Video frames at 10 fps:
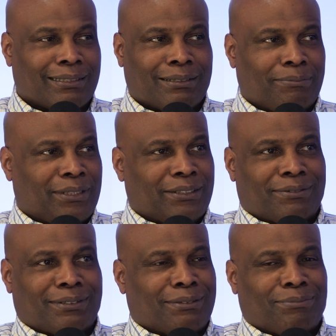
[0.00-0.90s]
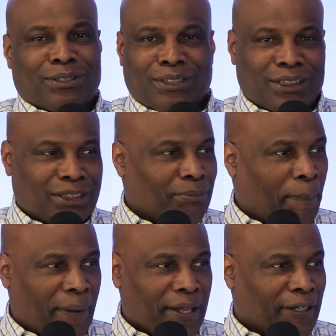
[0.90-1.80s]
the most he should be
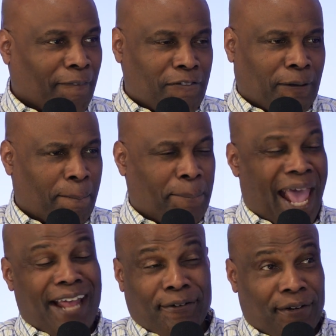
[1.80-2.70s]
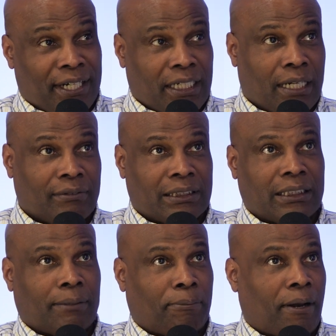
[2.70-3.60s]
paying is bad credit. I would
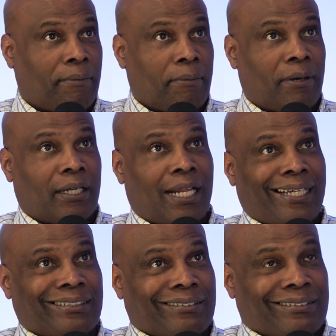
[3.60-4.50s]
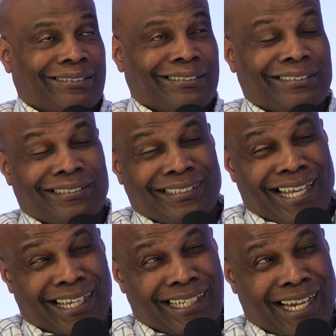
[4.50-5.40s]
say probably about like
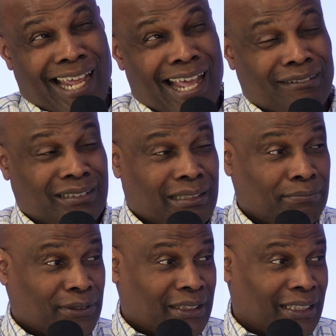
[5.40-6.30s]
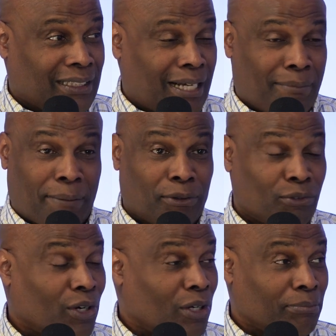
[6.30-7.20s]
9.5%, 10%. I might be
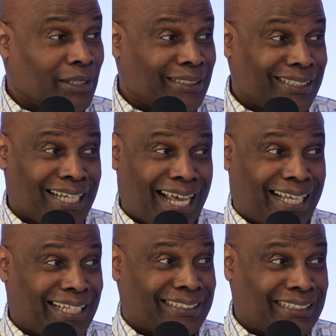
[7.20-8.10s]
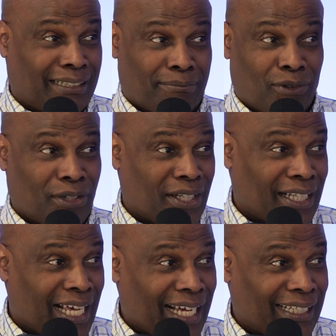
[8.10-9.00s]
wrong, but I can't see it more than
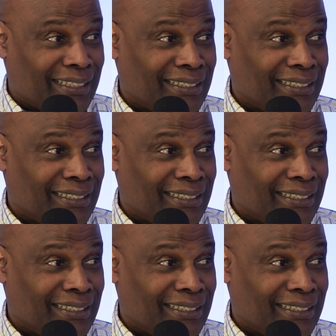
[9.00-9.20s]
that.